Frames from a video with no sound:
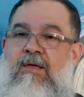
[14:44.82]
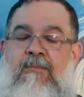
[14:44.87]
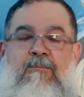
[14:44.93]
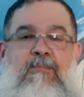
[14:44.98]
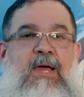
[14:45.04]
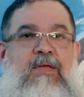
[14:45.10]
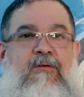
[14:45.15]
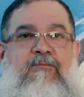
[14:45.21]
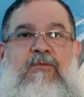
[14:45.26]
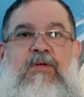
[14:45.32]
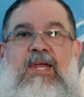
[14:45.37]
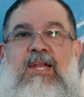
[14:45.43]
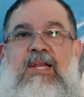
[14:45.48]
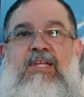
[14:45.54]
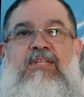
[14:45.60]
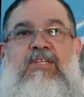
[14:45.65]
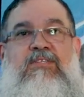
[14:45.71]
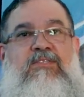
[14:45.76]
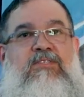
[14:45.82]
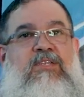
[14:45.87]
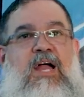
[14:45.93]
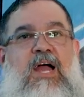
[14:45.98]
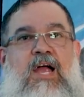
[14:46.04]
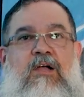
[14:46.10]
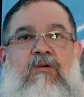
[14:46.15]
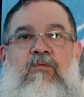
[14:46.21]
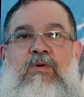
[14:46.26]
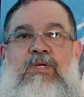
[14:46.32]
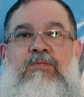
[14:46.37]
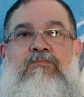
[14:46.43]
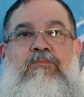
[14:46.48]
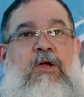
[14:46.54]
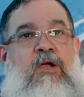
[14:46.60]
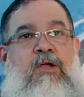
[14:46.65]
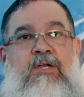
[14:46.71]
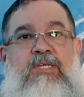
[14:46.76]
my feelings start with
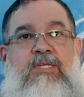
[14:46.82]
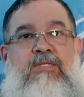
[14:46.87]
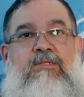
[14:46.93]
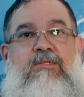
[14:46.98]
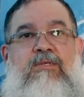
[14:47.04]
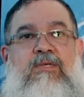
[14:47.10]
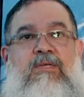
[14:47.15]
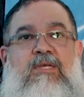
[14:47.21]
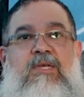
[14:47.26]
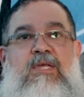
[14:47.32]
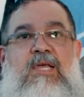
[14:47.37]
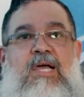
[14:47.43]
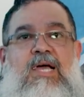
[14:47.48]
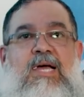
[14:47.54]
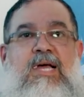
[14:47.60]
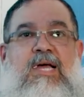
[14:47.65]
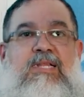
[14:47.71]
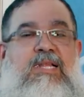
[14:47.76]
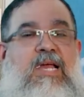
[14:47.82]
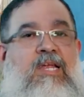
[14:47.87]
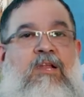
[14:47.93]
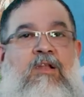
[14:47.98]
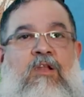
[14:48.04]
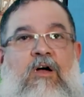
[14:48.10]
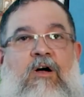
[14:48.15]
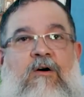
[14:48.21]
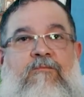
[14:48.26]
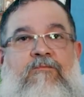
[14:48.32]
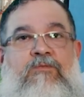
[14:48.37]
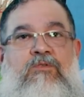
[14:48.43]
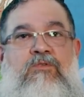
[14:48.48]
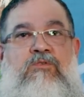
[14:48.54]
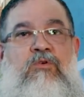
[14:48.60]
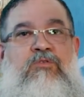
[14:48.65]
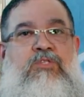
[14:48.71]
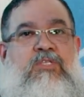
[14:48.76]
burning, and I love
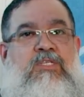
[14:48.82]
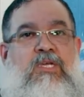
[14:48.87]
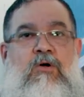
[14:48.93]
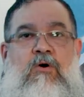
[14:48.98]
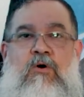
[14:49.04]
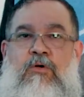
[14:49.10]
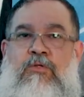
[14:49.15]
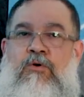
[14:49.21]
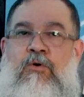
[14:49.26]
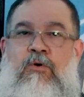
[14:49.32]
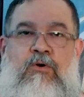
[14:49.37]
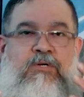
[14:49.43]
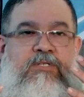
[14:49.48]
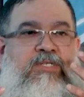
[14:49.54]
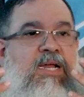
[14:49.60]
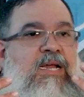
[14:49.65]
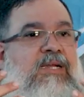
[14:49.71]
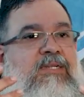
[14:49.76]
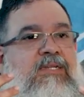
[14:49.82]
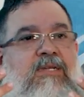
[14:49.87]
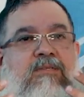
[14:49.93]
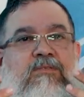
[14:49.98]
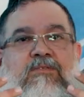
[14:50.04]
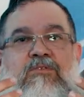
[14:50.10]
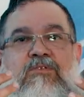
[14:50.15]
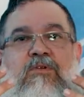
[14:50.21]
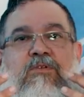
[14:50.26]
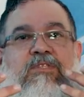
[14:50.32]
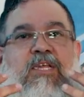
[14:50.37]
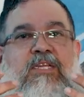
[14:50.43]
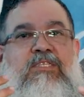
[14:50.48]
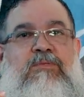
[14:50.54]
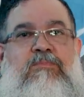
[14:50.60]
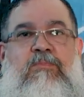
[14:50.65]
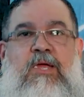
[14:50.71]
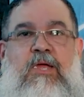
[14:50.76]
the odors and the
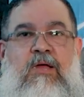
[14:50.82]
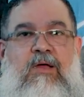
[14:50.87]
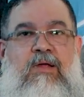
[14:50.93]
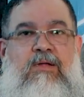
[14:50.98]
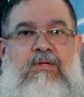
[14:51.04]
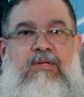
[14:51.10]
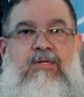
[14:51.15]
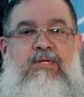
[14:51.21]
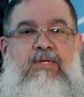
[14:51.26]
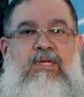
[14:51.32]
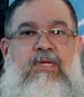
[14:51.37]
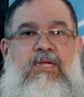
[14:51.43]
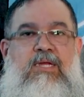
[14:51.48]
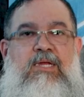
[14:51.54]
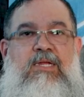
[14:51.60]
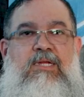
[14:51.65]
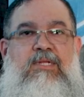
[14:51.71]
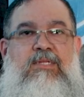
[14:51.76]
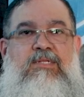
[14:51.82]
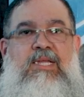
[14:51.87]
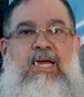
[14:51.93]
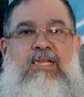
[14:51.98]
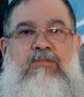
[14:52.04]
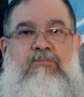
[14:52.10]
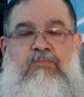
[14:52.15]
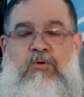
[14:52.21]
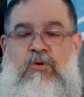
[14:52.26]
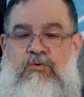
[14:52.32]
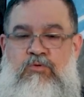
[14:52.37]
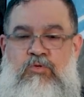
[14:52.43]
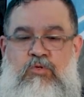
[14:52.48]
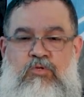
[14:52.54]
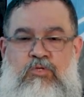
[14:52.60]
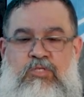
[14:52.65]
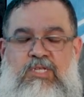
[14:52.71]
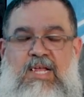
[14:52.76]
smell that
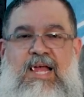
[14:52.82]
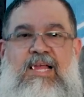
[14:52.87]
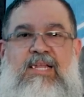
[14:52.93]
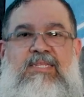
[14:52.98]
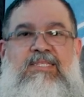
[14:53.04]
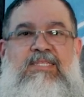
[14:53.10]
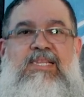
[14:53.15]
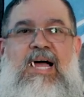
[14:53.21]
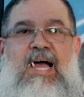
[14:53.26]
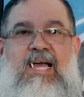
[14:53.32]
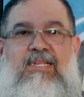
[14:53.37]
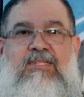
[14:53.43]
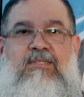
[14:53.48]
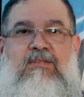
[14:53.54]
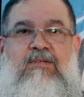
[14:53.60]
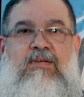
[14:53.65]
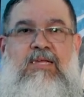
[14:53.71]
produce, and that